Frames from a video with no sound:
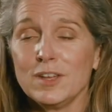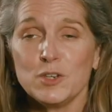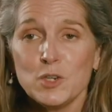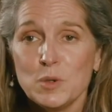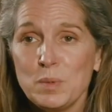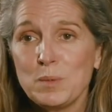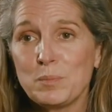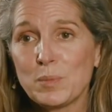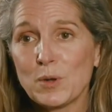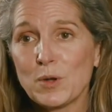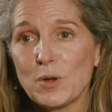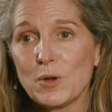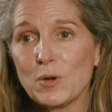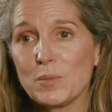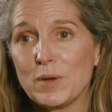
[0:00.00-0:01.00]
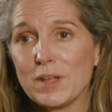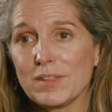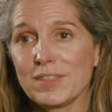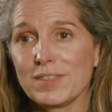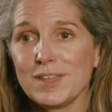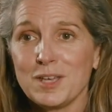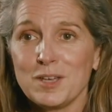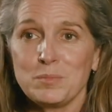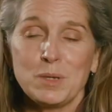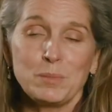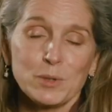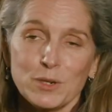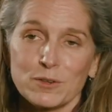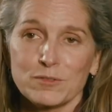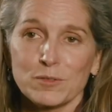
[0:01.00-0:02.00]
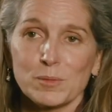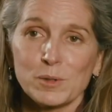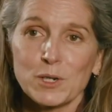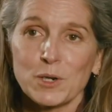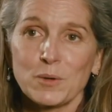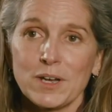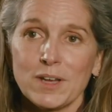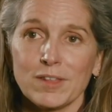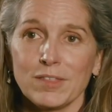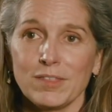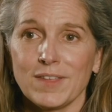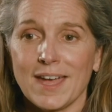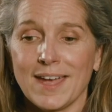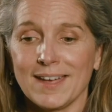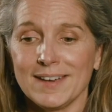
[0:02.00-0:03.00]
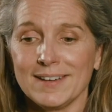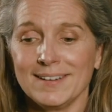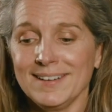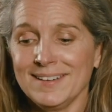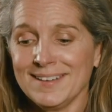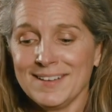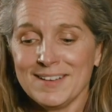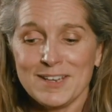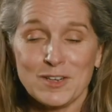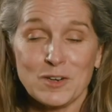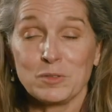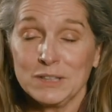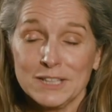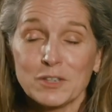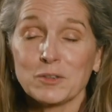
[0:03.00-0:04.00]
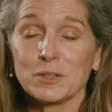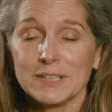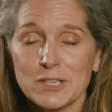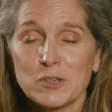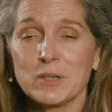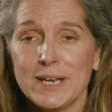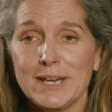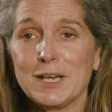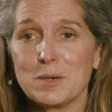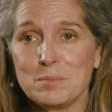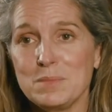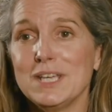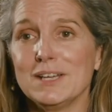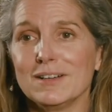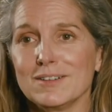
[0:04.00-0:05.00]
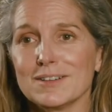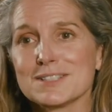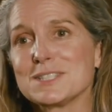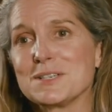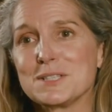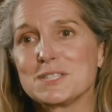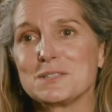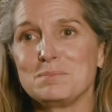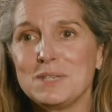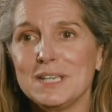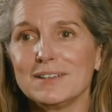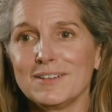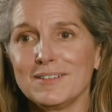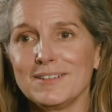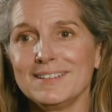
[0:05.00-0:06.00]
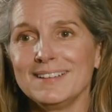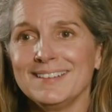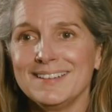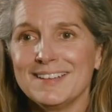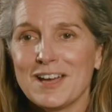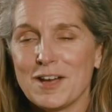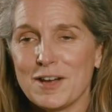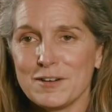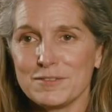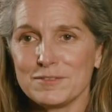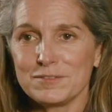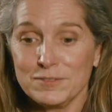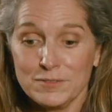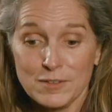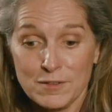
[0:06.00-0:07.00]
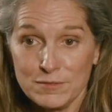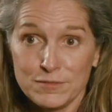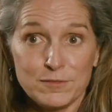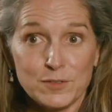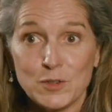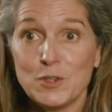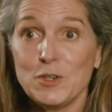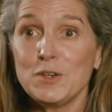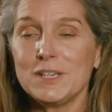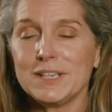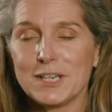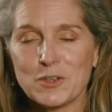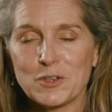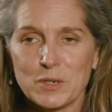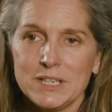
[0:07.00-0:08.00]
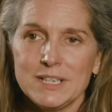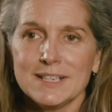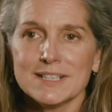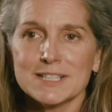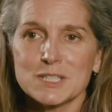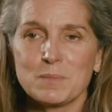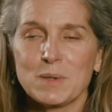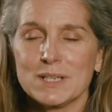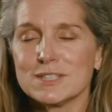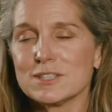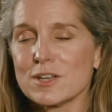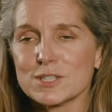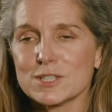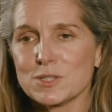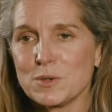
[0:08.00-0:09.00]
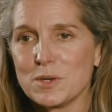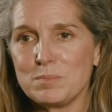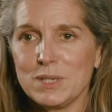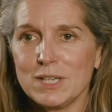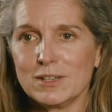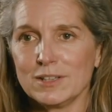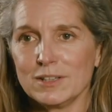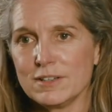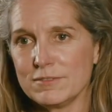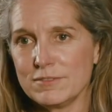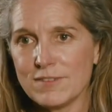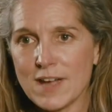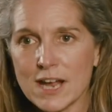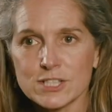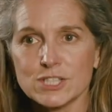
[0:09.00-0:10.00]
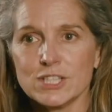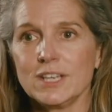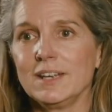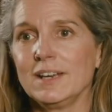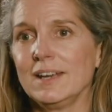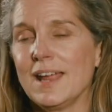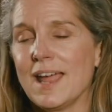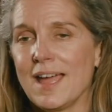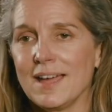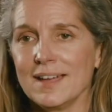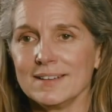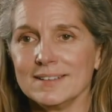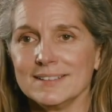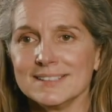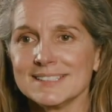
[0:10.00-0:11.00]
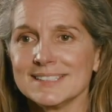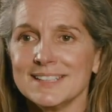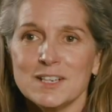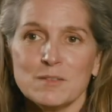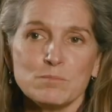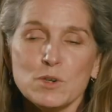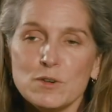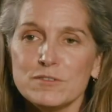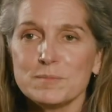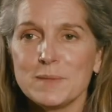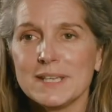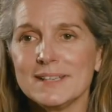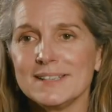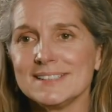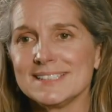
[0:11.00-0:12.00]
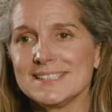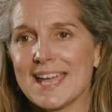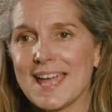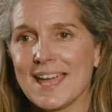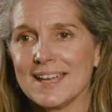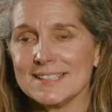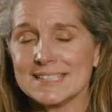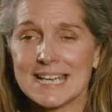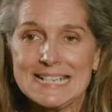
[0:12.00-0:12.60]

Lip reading: new people, with people you're familiar with, and, you know, literally creating a meal. So it's a meal of food and ingredients, but it's also a meal of fashion and movement and